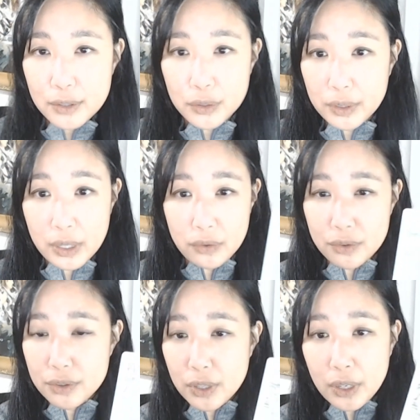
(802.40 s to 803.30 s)
you can
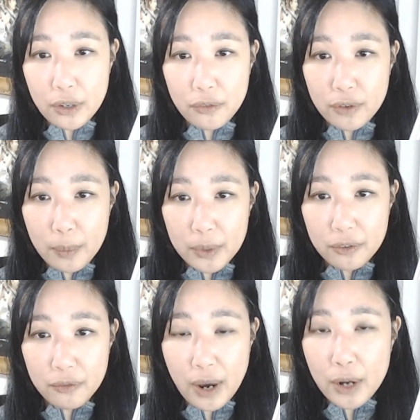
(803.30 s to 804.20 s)
see from the
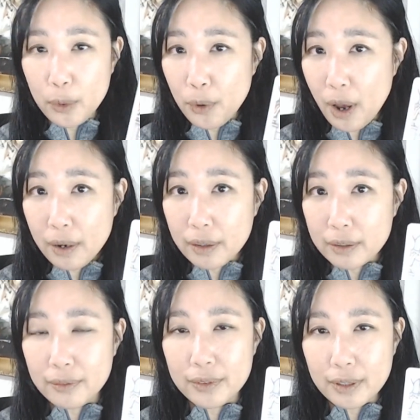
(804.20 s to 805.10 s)
final product
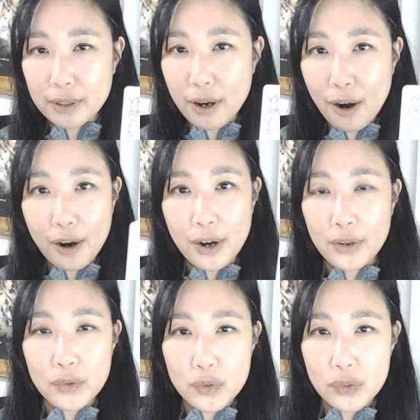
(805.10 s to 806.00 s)
of the card,
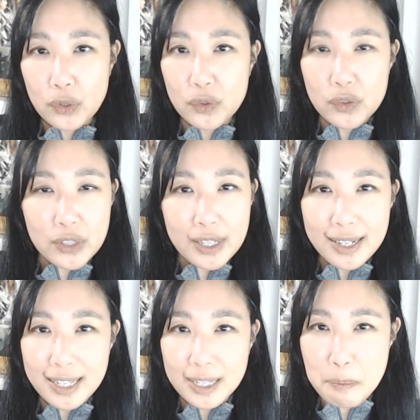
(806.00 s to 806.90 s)

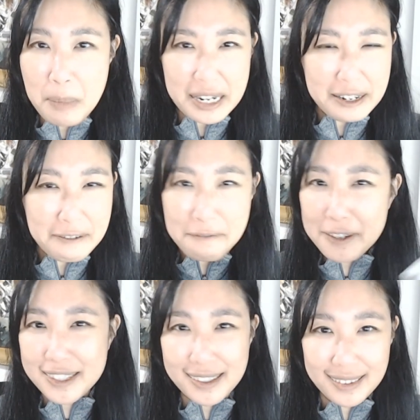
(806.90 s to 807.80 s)
succeeding
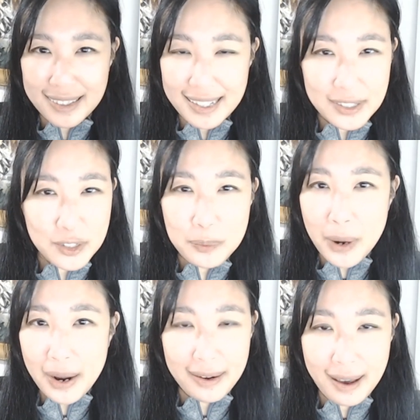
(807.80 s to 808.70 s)
magnificently
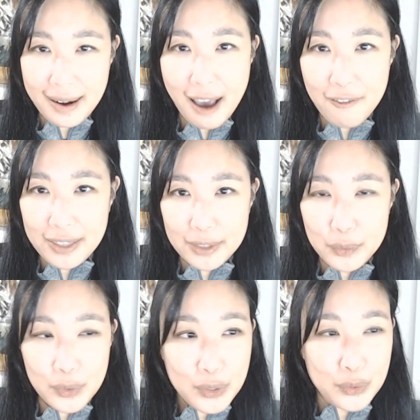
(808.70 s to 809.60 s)
despite not having the
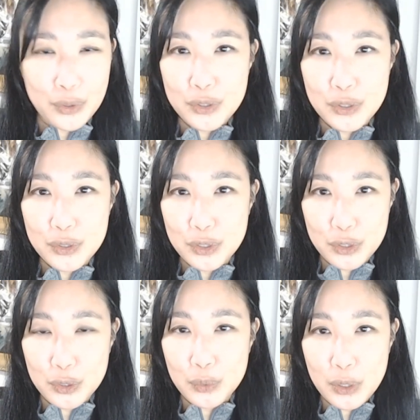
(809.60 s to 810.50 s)
resources to
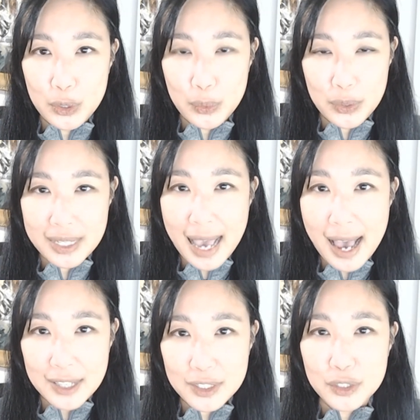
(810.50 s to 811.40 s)
do what you were
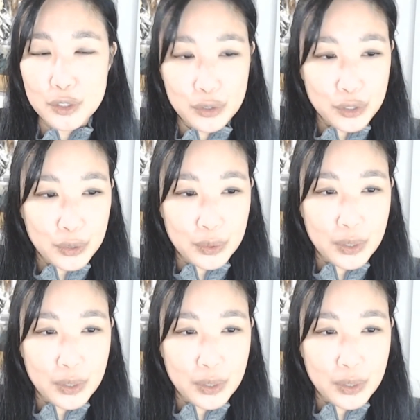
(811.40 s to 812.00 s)
tasked to do,